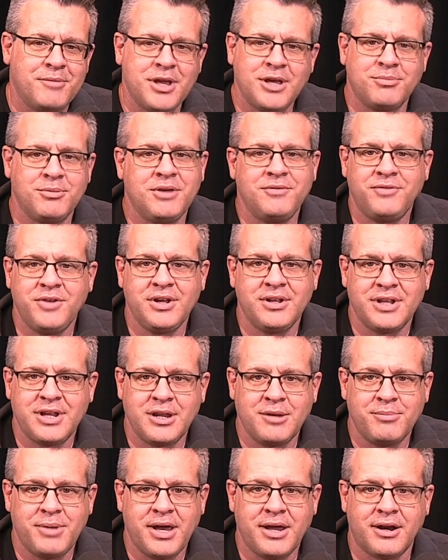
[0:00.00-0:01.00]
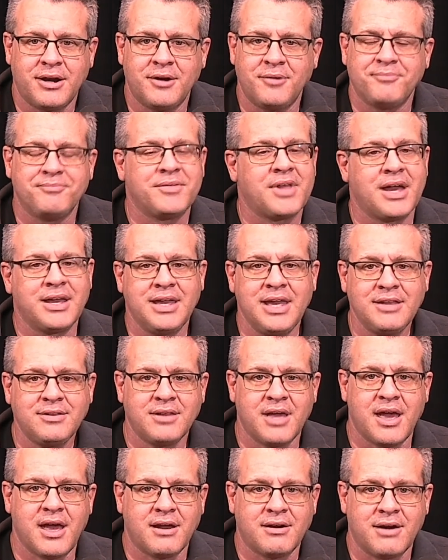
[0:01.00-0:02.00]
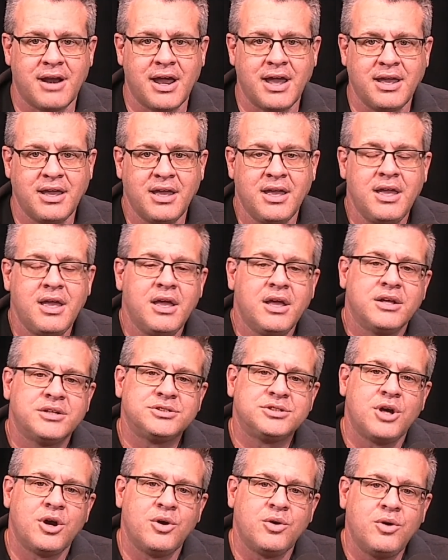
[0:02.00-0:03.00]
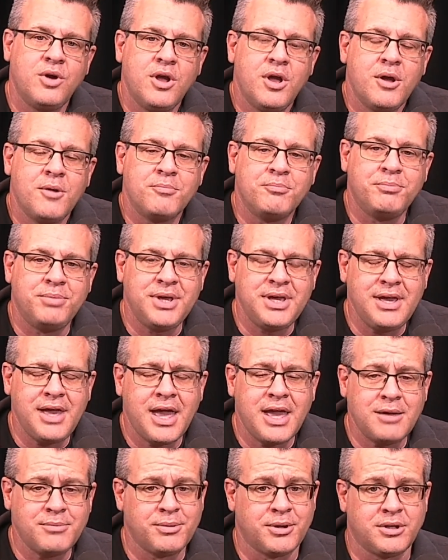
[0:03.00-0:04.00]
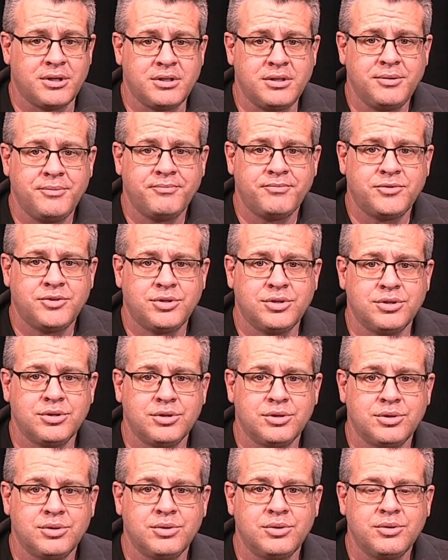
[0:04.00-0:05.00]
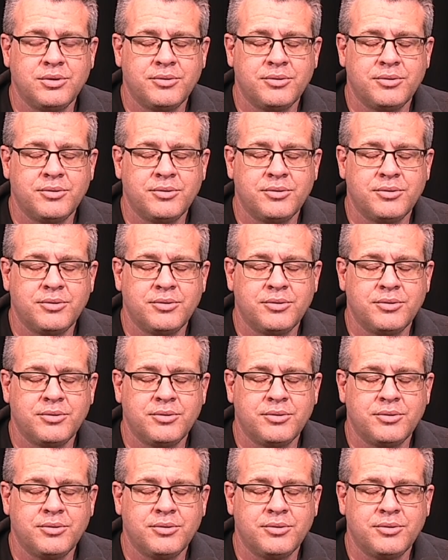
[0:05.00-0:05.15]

me feel any better. I get that, right? So be able to